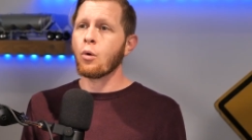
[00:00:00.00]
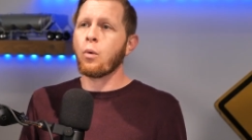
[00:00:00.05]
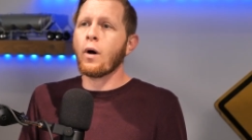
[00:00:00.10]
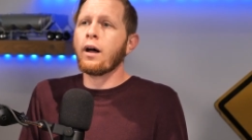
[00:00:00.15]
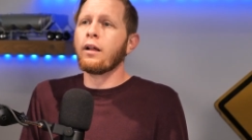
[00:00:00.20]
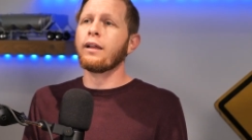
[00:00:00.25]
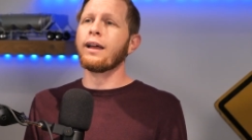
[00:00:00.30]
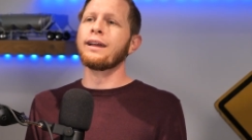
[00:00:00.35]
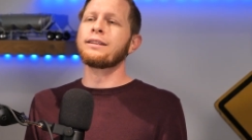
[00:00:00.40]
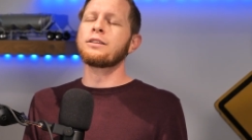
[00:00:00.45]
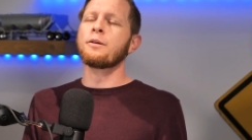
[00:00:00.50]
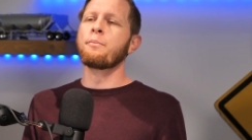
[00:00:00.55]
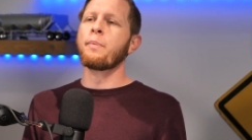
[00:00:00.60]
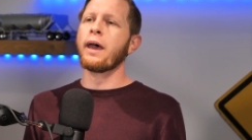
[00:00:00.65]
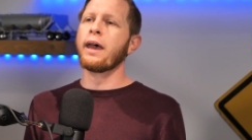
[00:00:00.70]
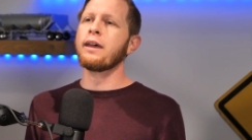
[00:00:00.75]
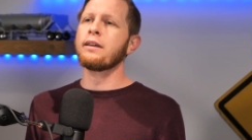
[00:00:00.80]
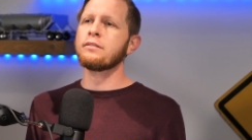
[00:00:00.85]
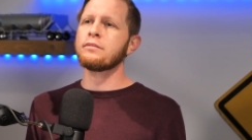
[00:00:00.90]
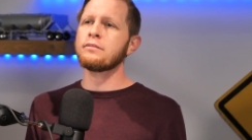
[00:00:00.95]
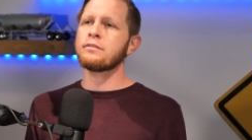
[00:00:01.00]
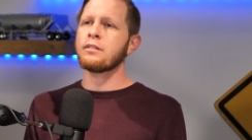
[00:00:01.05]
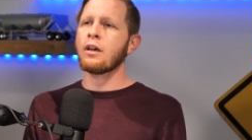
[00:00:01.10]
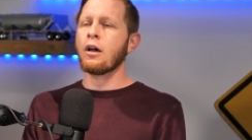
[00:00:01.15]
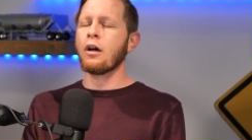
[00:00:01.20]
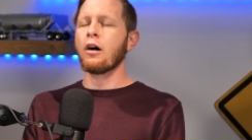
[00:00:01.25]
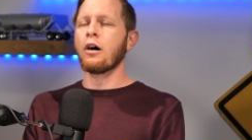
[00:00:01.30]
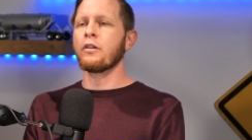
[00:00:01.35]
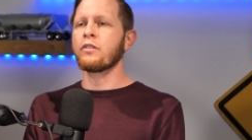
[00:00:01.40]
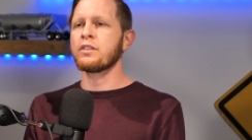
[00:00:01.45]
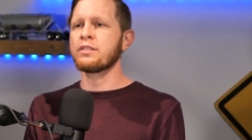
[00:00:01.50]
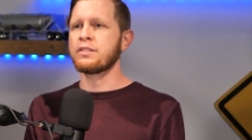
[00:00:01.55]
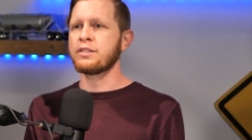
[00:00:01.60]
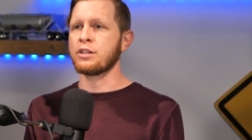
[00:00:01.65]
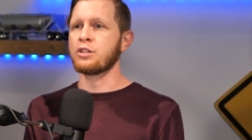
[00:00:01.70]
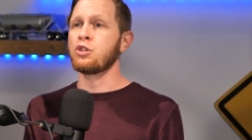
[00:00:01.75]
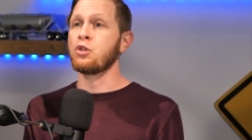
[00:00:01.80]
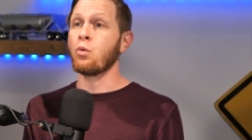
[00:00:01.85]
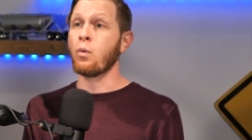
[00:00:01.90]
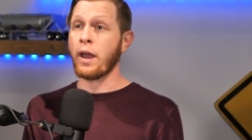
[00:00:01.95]
Well, it depends on the
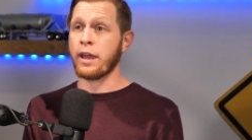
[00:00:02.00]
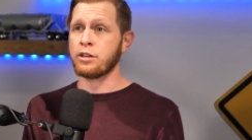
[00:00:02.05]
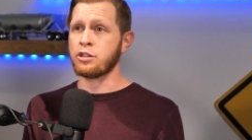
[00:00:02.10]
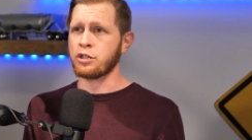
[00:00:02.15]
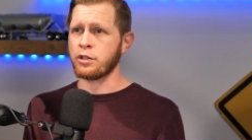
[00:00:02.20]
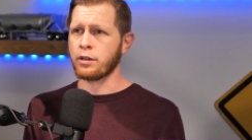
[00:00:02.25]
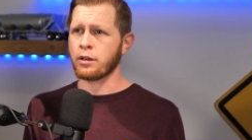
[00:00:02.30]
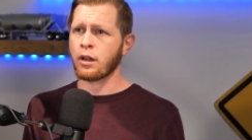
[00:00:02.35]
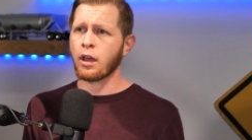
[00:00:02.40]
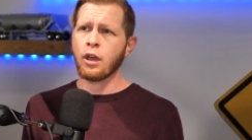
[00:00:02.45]
situation.